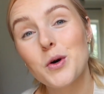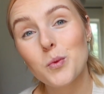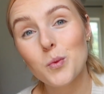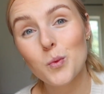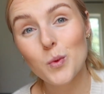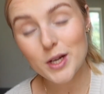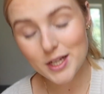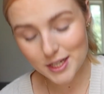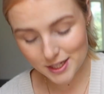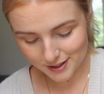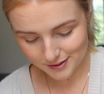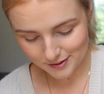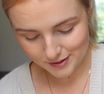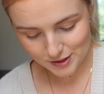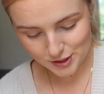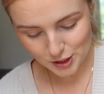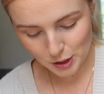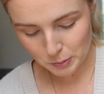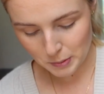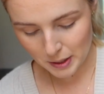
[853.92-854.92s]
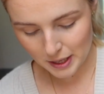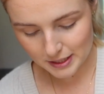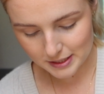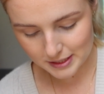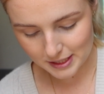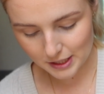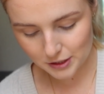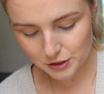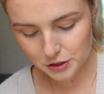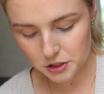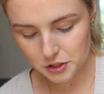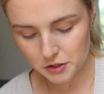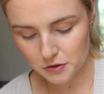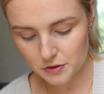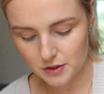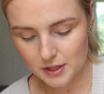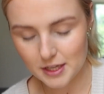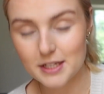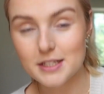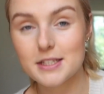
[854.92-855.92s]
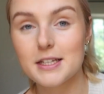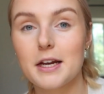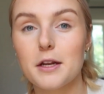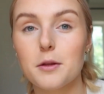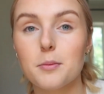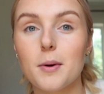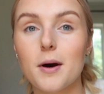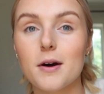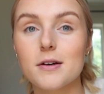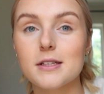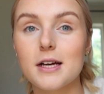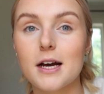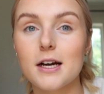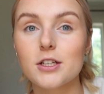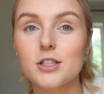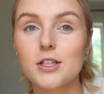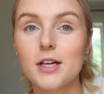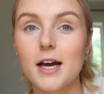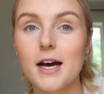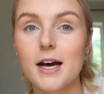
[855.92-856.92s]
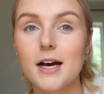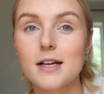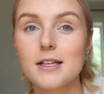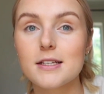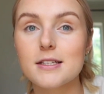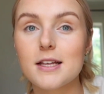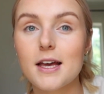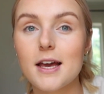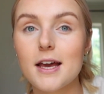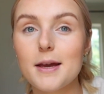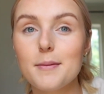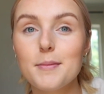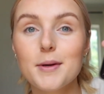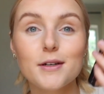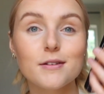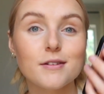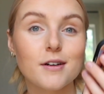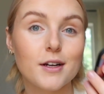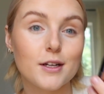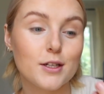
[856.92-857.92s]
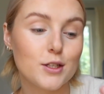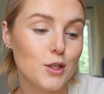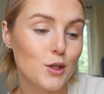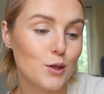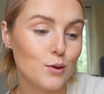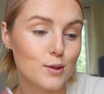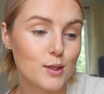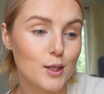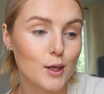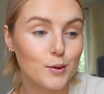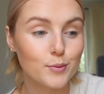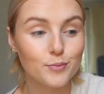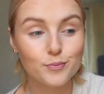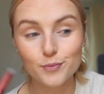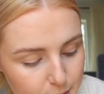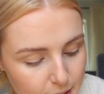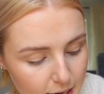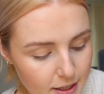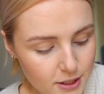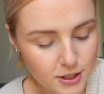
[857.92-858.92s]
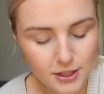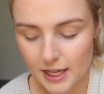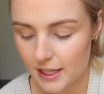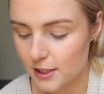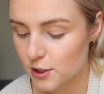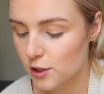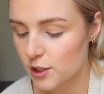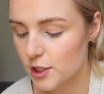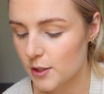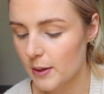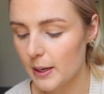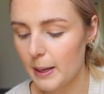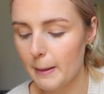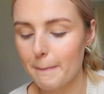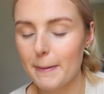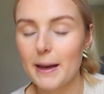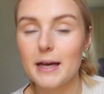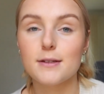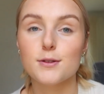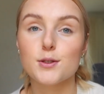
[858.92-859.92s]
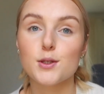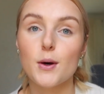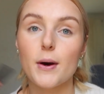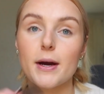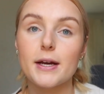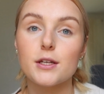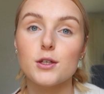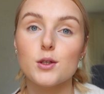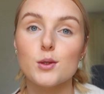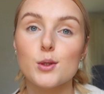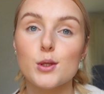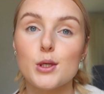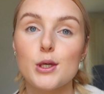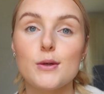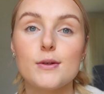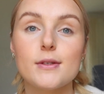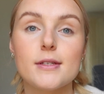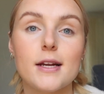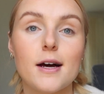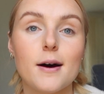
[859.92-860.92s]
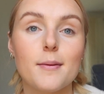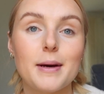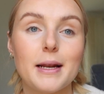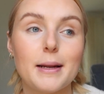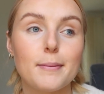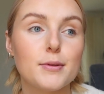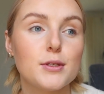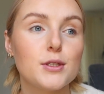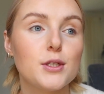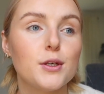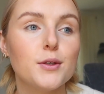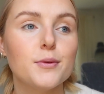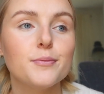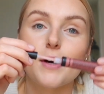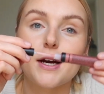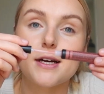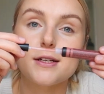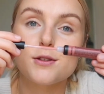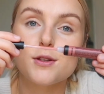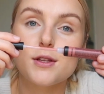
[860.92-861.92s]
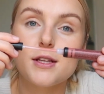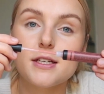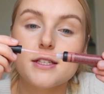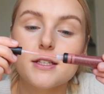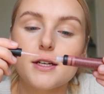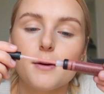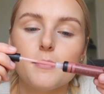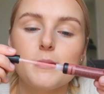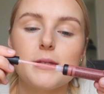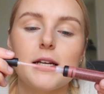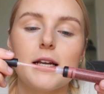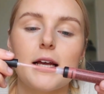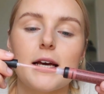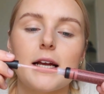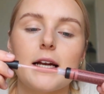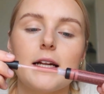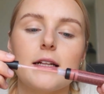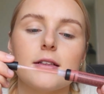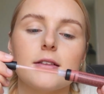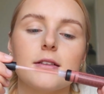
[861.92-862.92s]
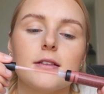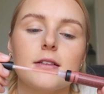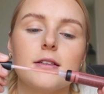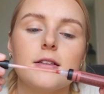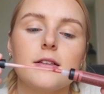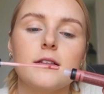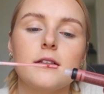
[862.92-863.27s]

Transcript: we don't mind. And also the inside of the box actually has a mirror on it too, so but yes, that's also a lip paint, so I can also use it on my lips too. Right, so this comes in like a little